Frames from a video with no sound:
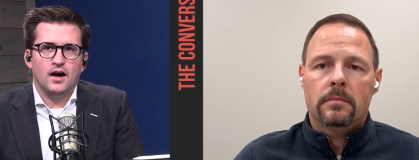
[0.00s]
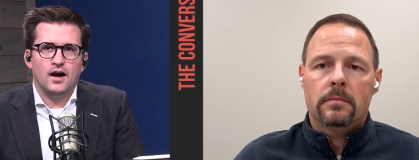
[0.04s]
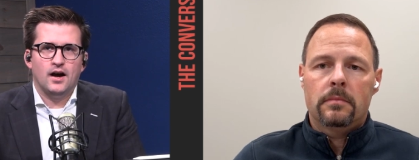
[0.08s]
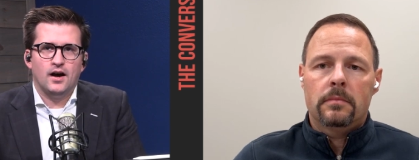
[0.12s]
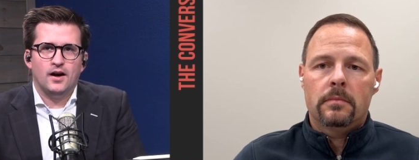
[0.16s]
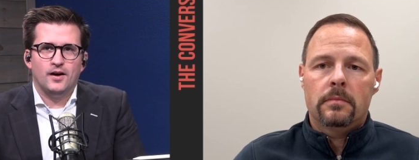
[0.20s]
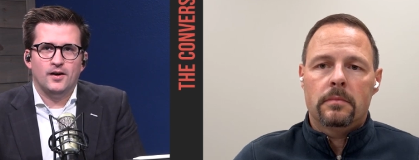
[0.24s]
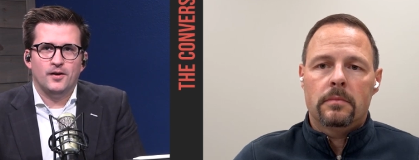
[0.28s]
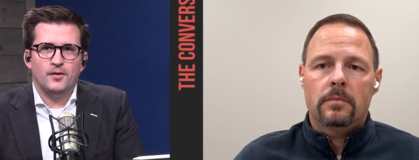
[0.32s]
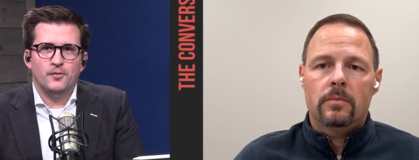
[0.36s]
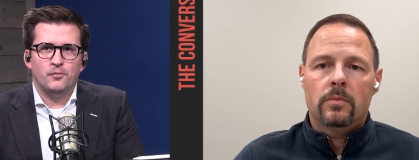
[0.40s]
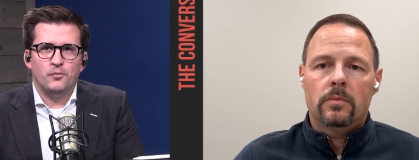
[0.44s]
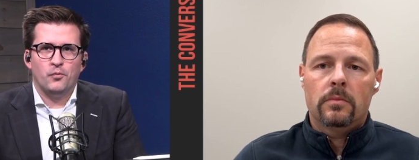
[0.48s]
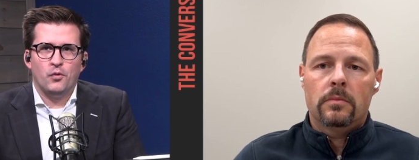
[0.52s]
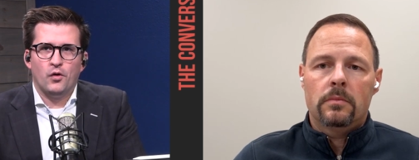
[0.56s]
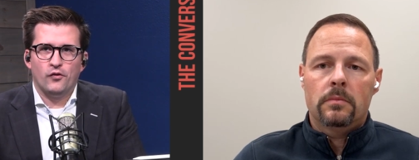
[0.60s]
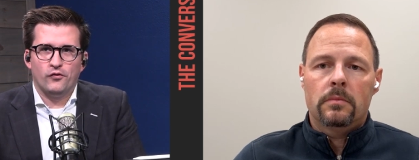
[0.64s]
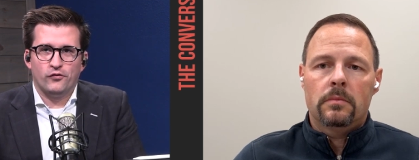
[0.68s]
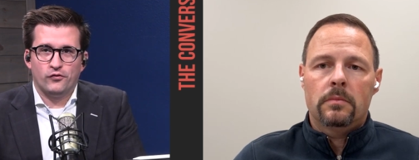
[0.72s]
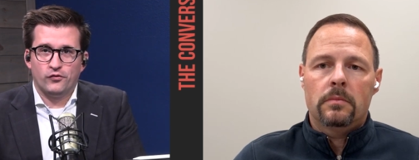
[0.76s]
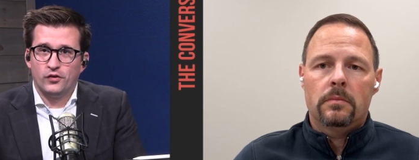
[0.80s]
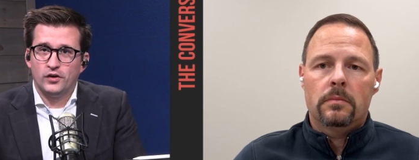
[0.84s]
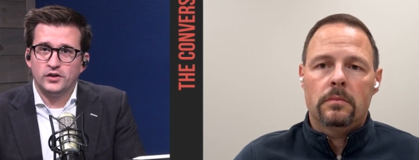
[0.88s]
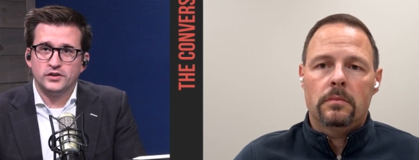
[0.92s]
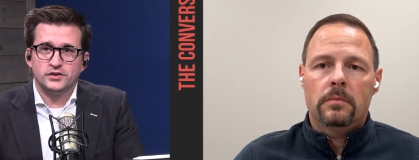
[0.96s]
Speaker 1: Um,
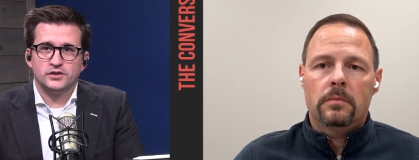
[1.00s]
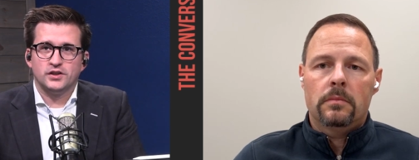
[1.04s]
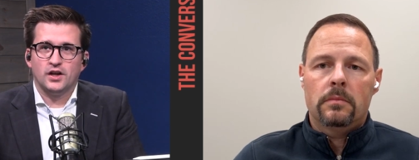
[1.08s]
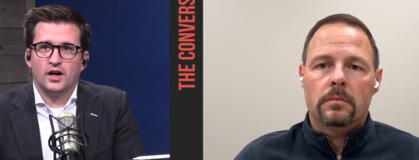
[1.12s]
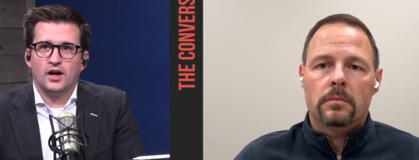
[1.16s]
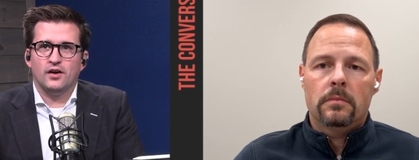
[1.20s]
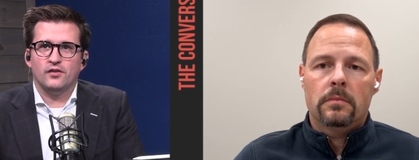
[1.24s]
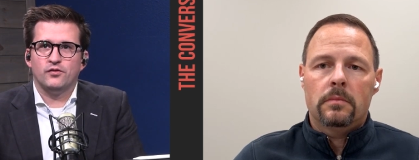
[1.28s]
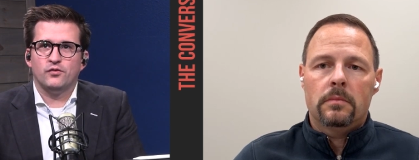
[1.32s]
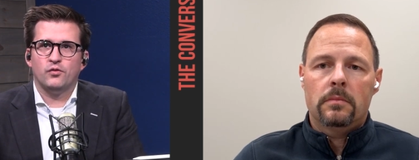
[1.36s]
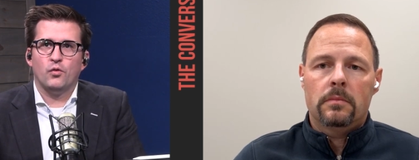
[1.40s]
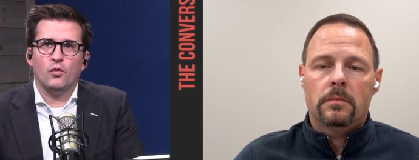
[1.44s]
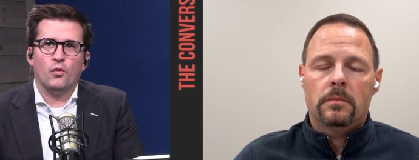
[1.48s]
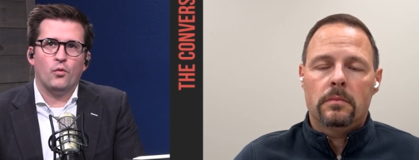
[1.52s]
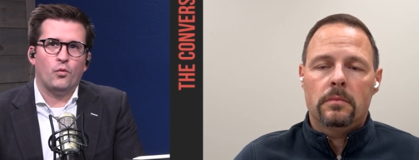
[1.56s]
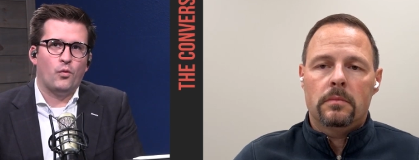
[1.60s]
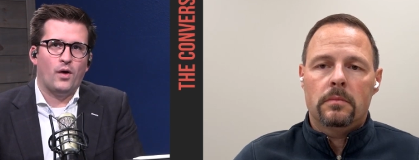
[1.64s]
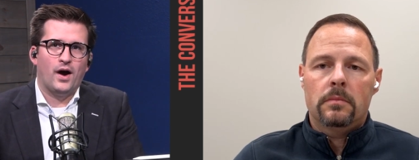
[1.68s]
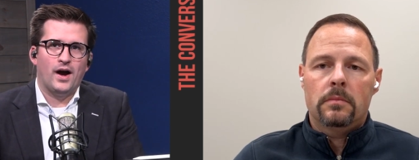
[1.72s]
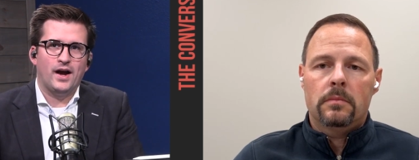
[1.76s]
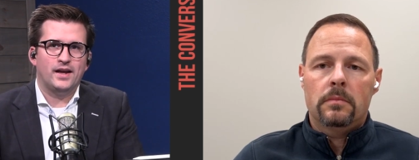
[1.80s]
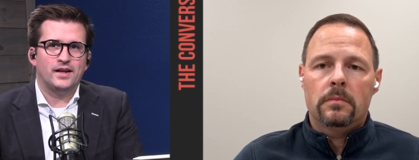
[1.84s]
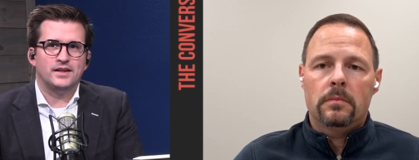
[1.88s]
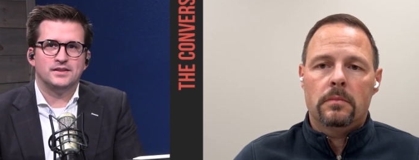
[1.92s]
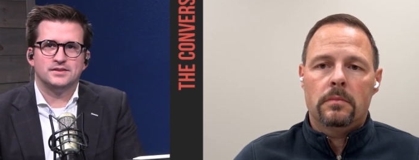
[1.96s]
first off,
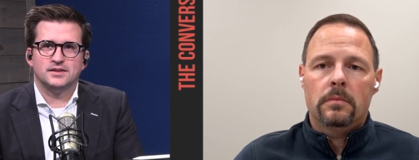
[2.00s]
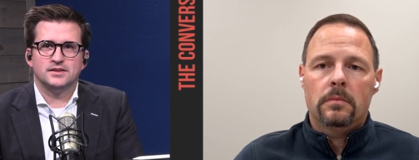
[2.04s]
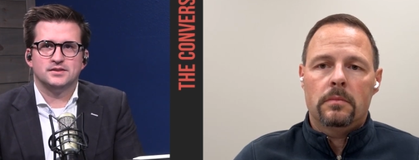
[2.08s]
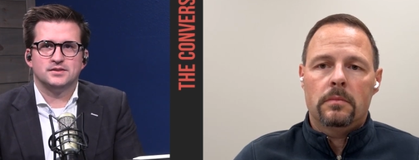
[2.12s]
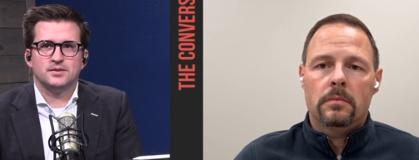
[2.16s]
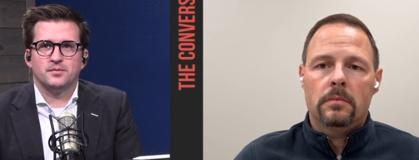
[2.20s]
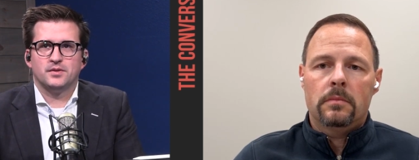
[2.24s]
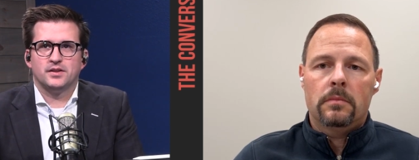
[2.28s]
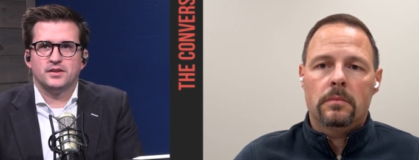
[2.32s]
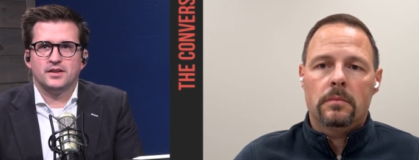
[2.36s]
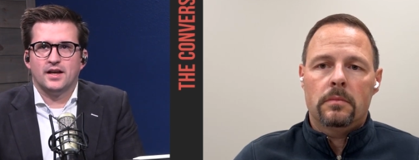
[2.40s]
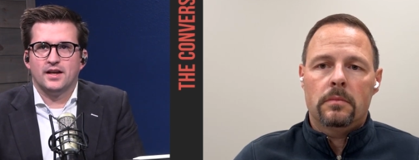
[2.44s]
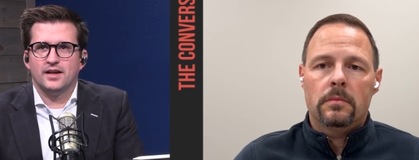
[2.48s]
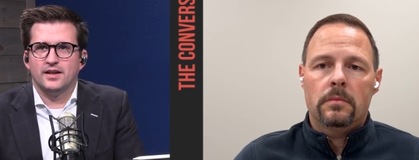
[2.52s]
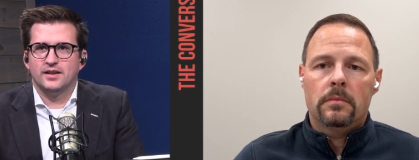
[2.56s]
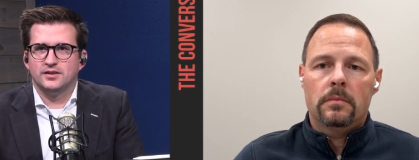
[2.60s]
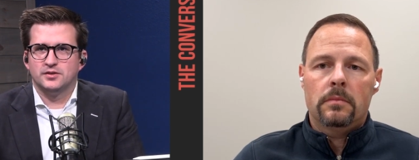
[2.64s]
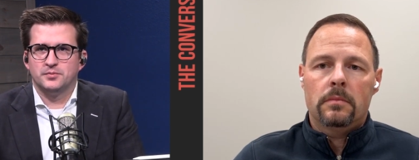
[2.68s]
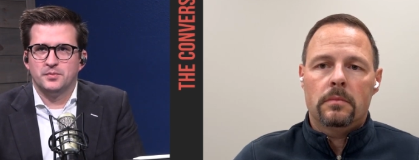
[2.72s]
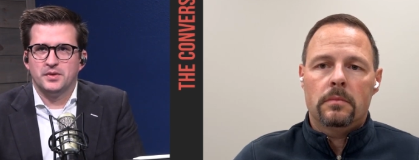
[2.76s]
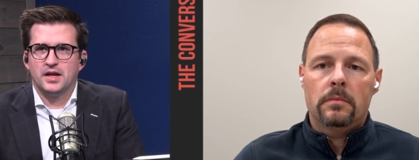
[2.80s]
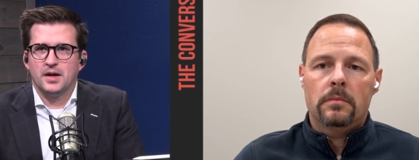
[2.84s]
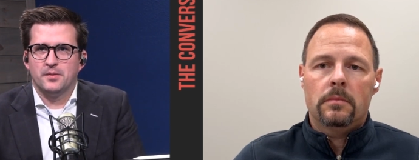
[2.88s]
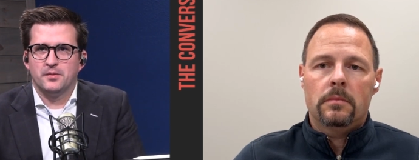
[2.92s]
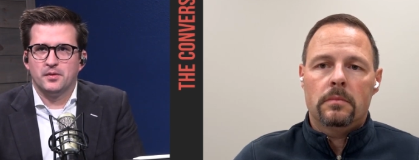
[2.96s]
why is this something that
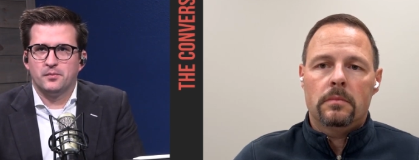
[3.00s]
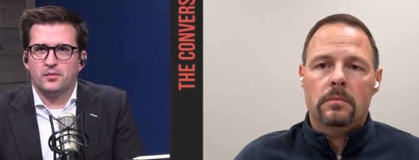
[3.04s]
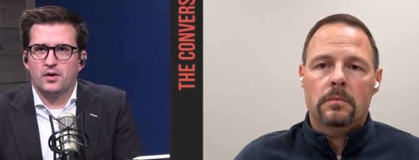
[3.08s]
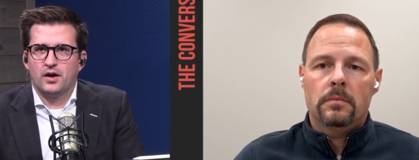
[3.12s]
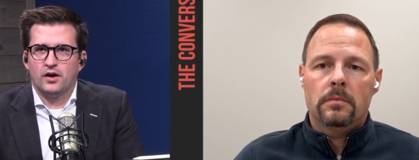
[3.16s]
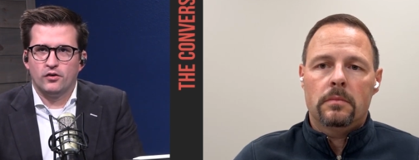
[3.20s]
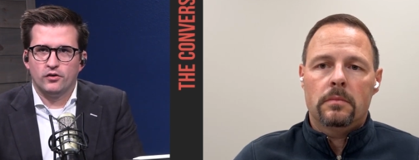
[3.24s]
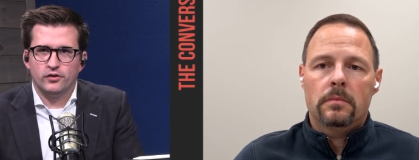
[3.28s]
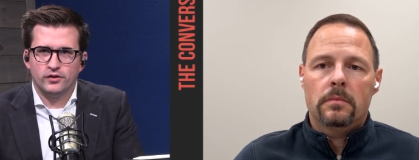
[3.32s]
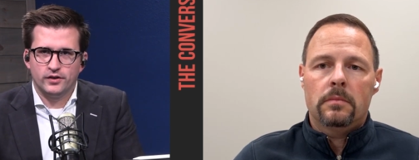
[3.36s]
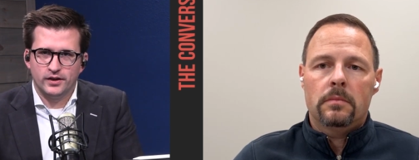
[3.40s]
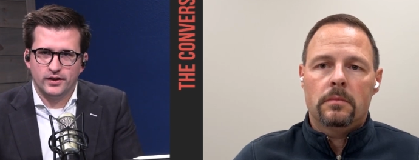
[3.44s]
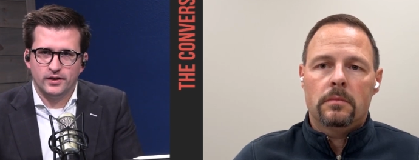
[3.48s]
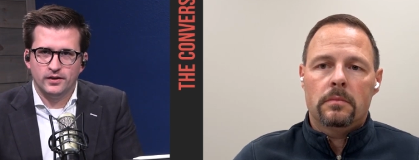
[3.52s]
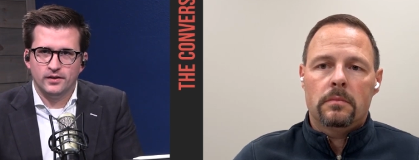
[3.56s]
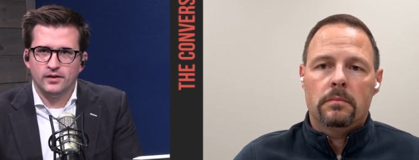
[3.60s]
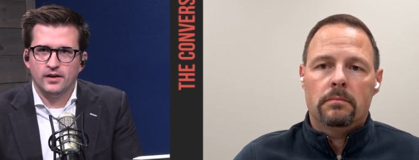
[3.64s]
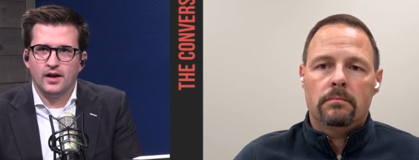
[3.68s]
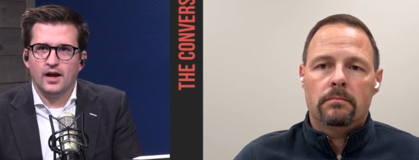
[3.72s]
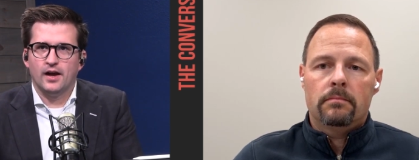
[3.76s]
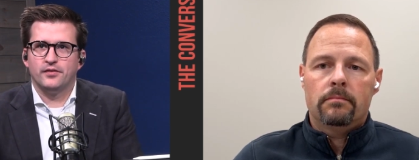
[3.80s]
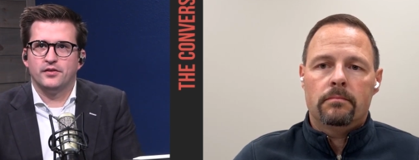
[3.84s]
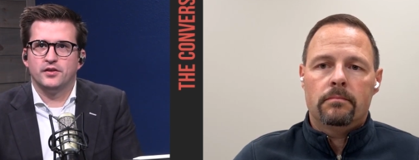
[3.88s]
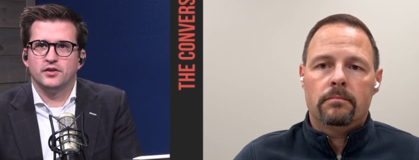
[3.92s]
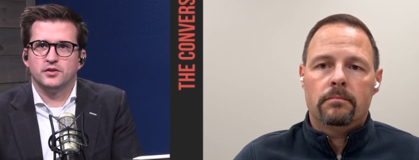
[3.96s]
has become a priority
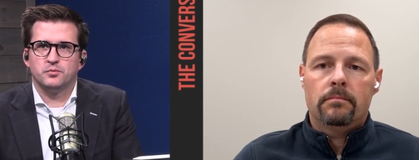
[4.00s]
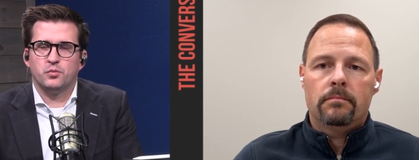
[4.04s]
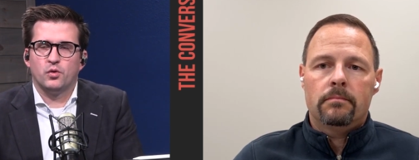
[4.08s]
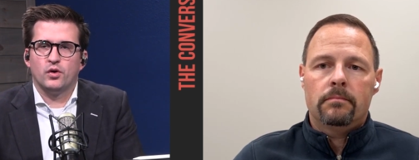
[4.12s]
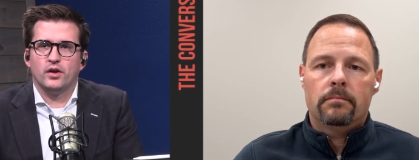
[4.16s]
at this